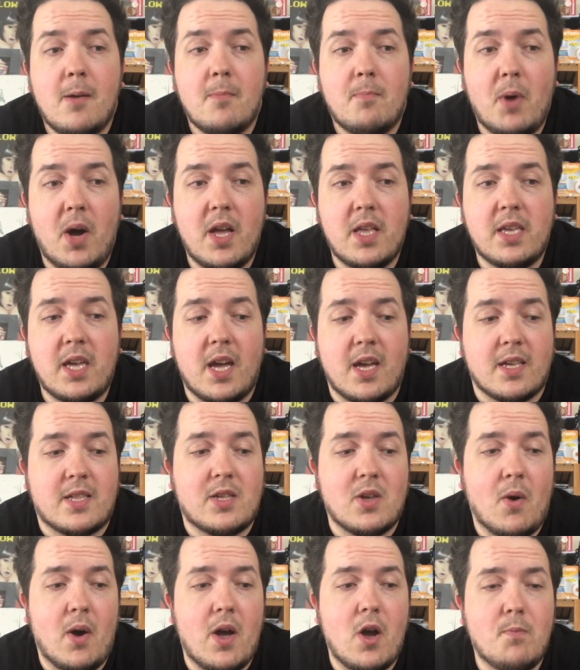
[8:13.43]
But, yeah,
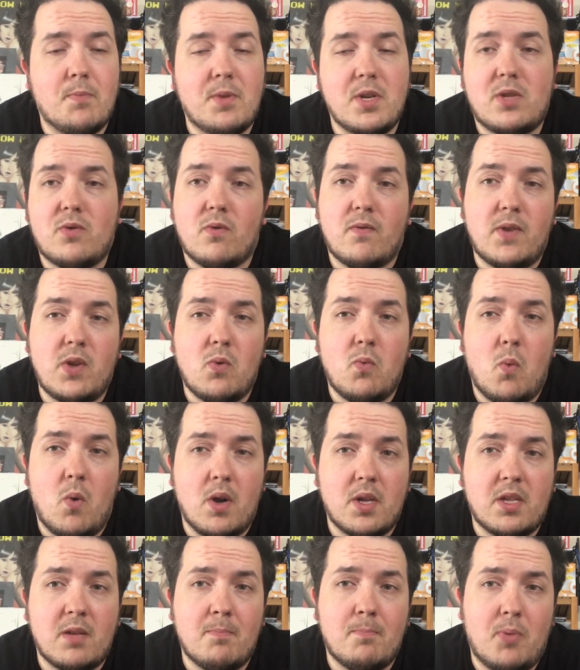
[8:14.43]
so I hope this review
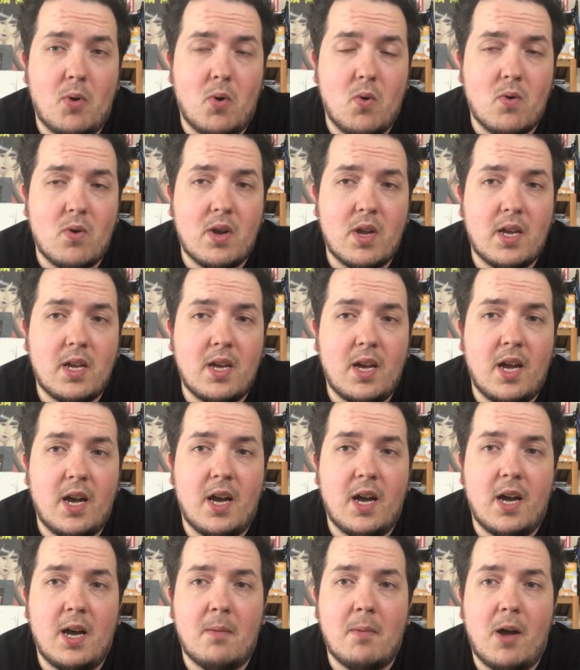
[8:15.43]
wasn't boring.
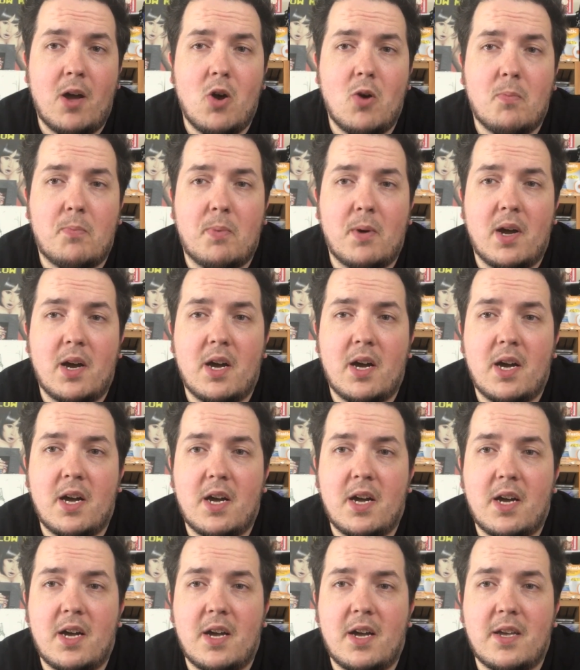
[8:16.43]
I hope,
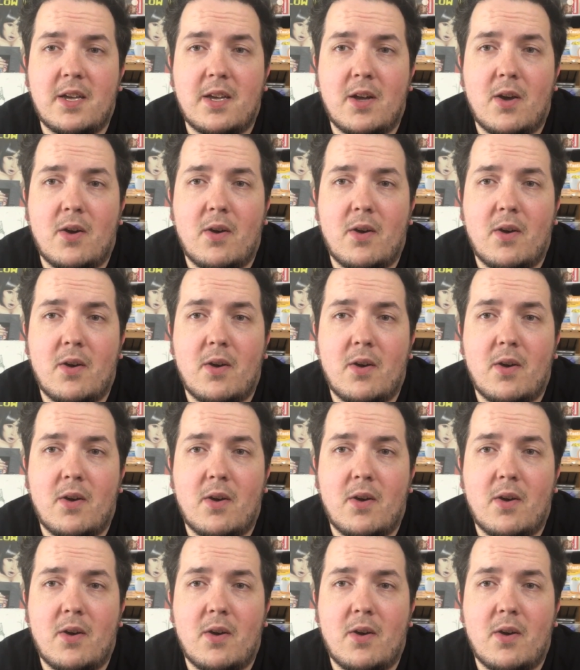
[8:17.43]
I